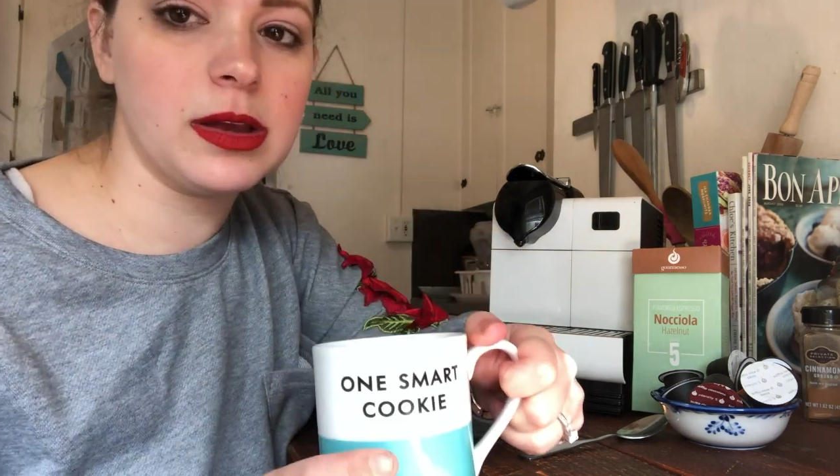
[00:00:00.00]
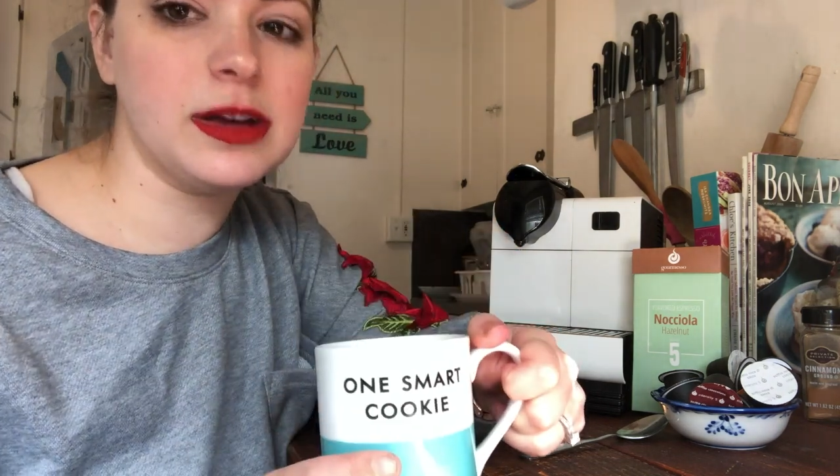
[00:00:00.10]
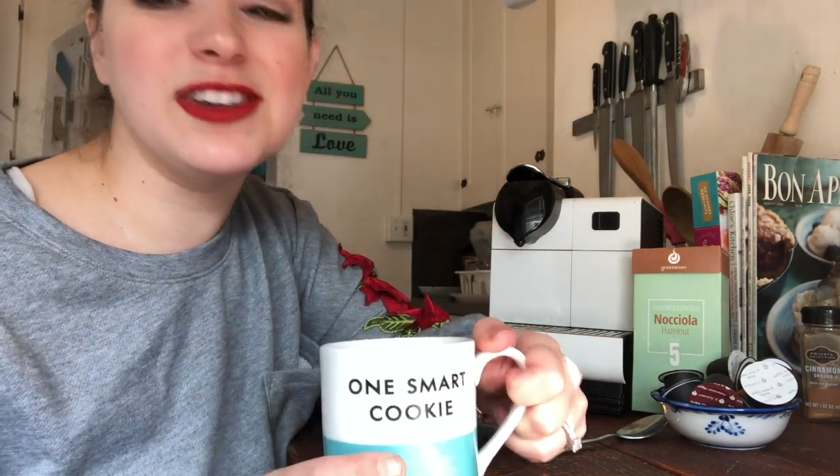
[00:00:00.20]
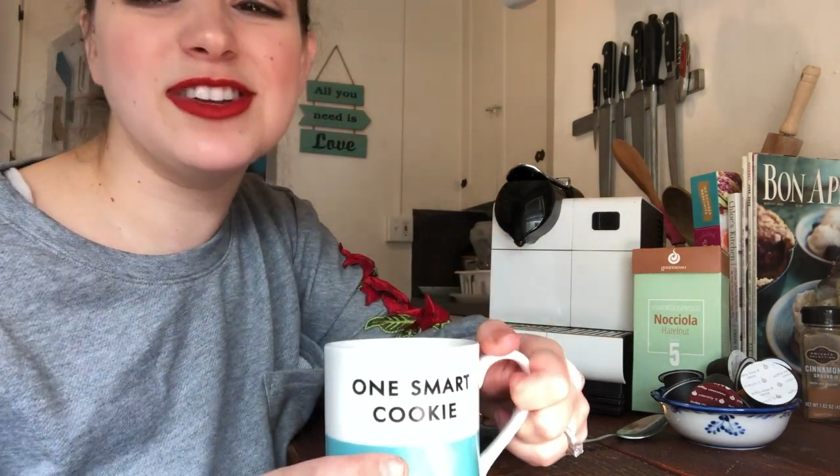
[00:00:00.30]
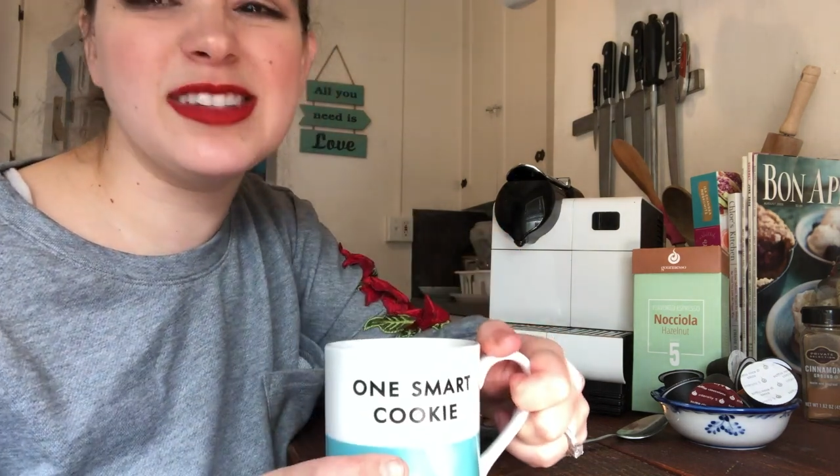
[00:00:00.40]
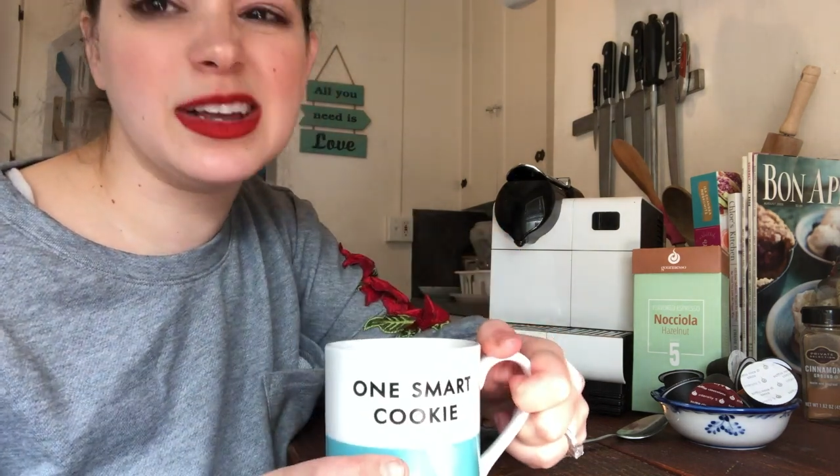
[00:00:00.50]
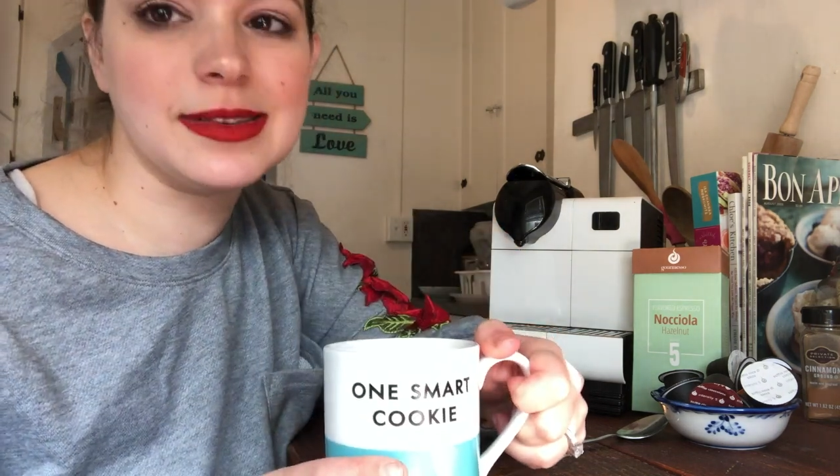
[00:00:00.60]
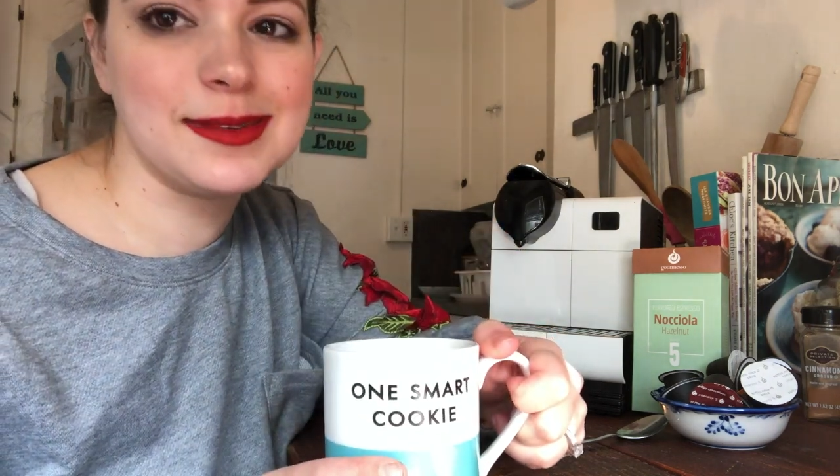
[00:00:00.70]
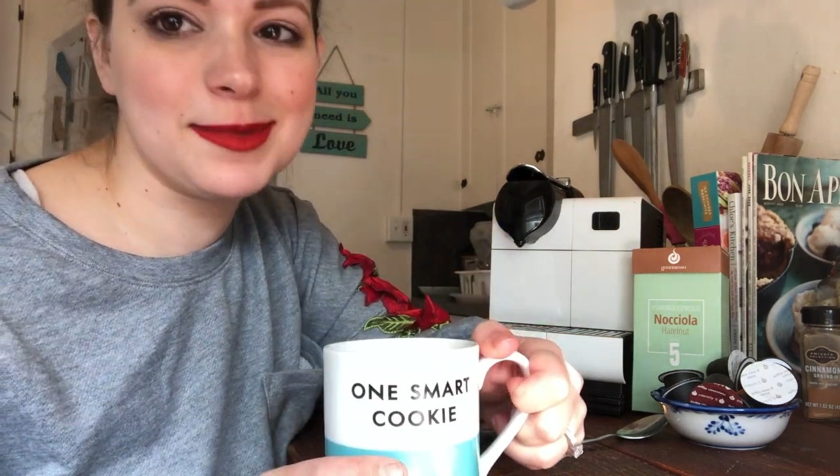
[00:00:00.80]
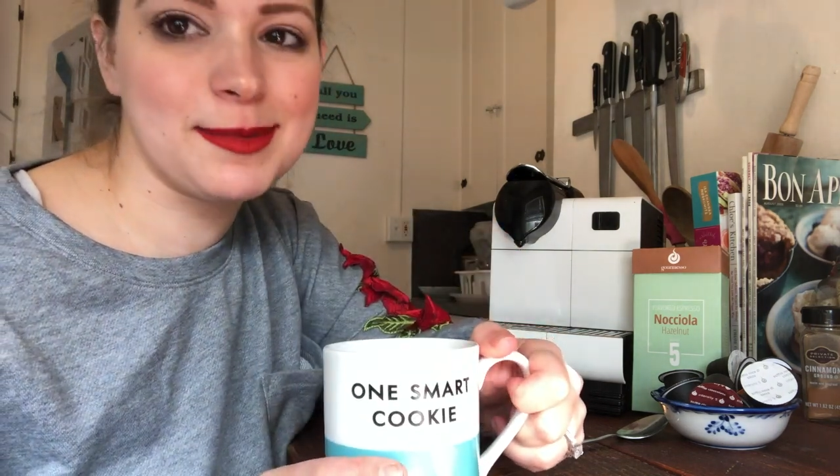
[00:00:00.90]
because she
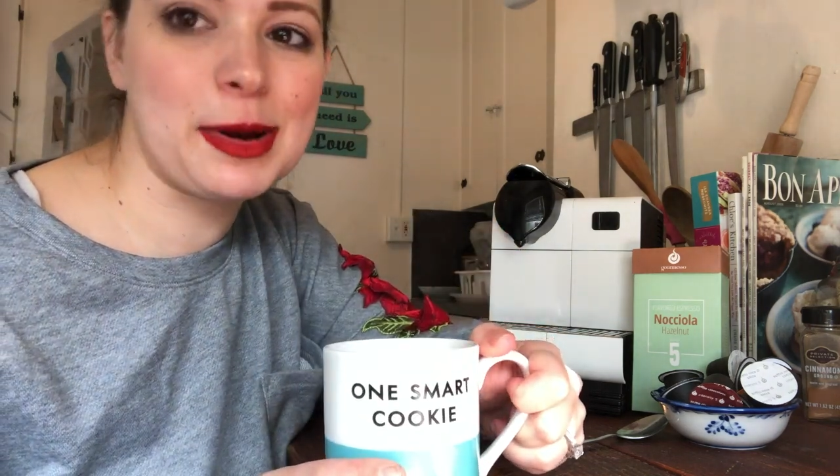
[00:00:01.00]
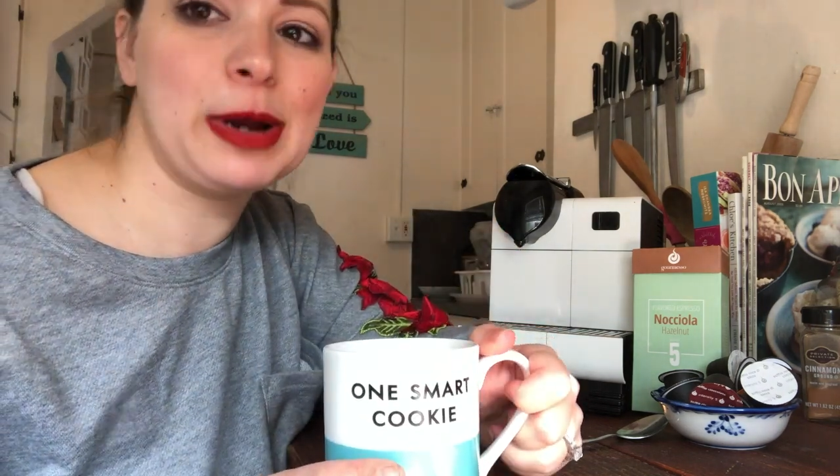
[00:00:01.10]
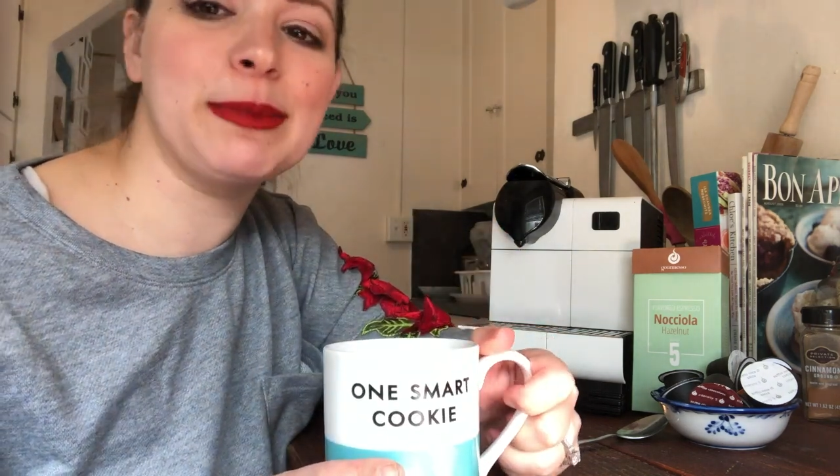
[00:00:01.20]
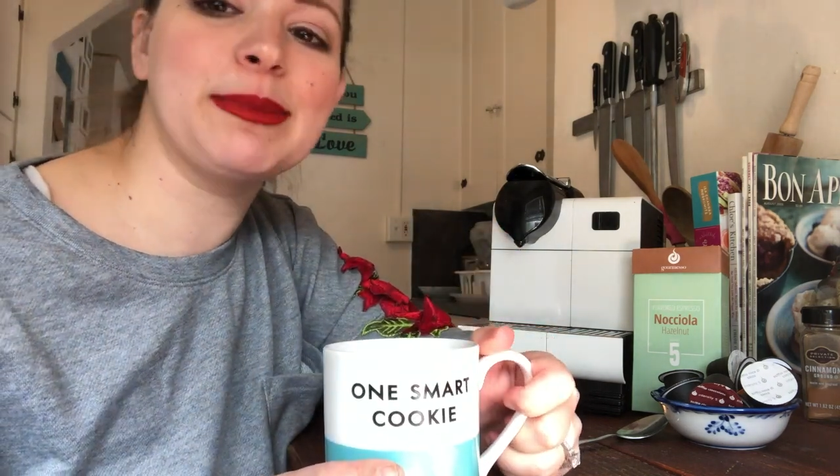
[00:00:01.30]
thinks I'm smart.